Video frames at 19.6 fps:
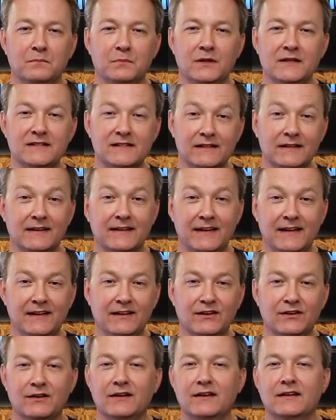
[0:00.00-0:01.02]
please click
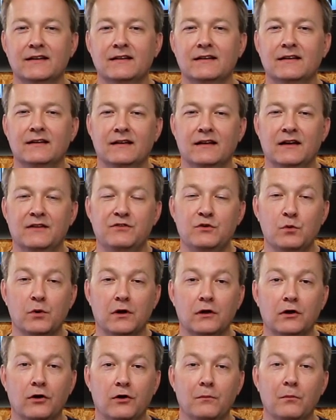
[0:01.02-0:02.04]
here. If you
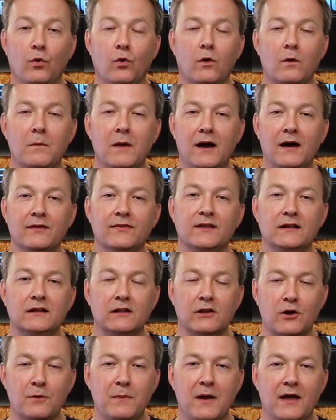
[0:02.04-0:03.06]
want to learn more about the
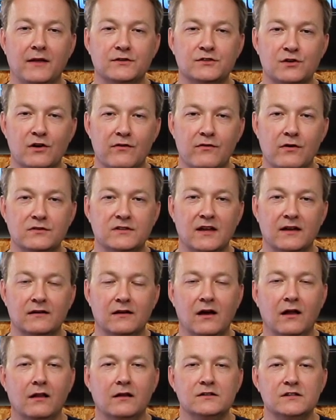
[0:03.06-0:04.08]
ClearPath servo
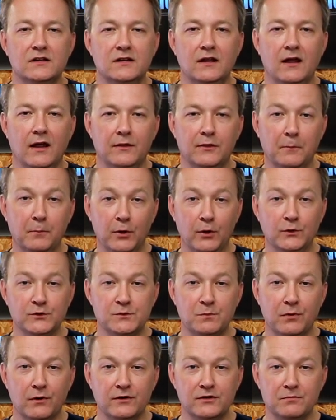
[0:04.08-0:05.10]
technology and the
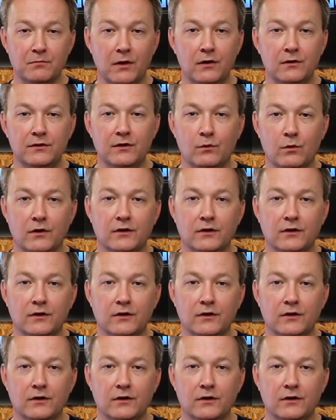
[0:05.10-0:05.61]
pulse burst mode that